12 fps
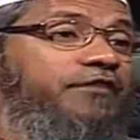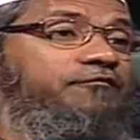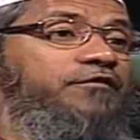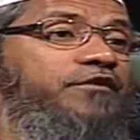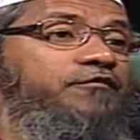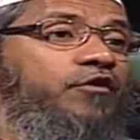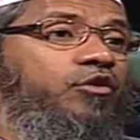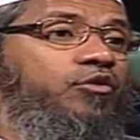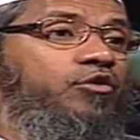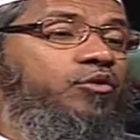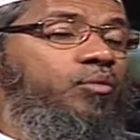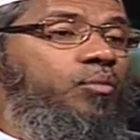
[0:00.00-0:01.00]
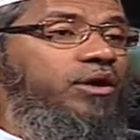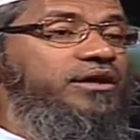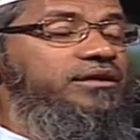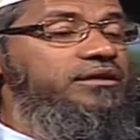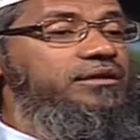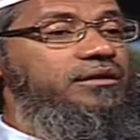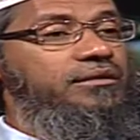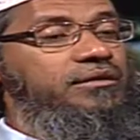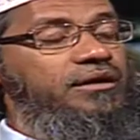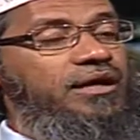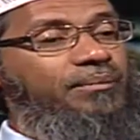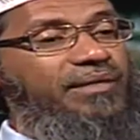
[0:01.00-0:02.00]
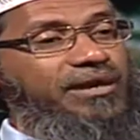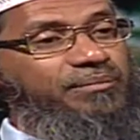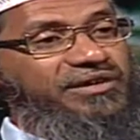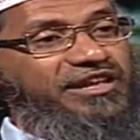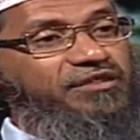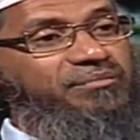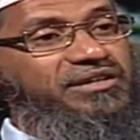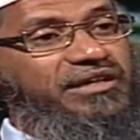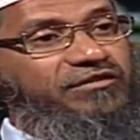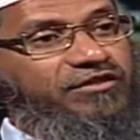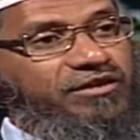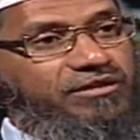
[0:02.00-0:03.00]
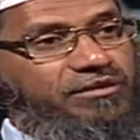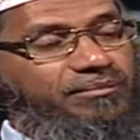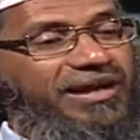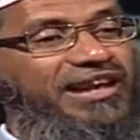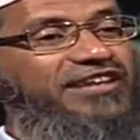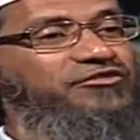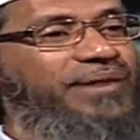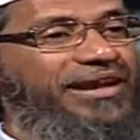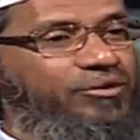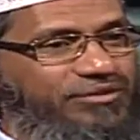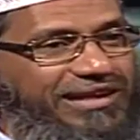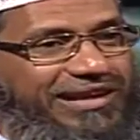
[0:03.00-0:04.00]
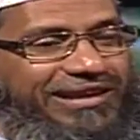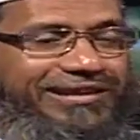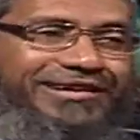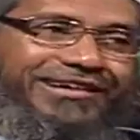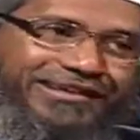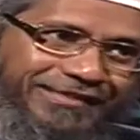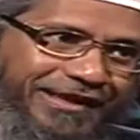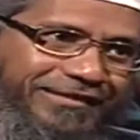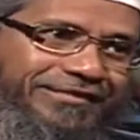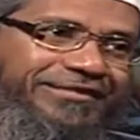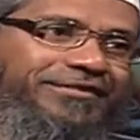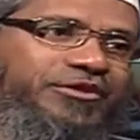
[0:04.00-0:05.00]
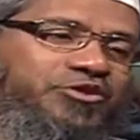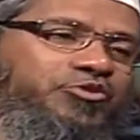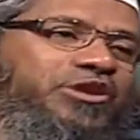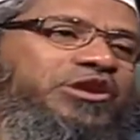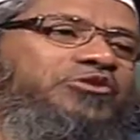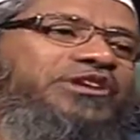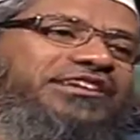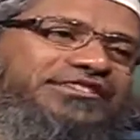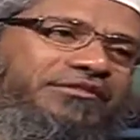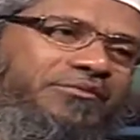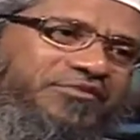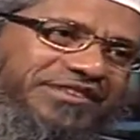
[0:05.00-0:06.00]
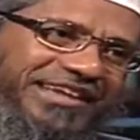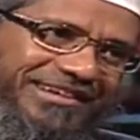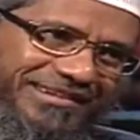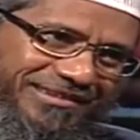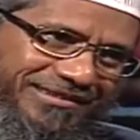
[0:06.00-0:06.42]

If we follow what the commandment has been given by Allah subhanahu wa ta'ala, then surely you'll get sawab for that.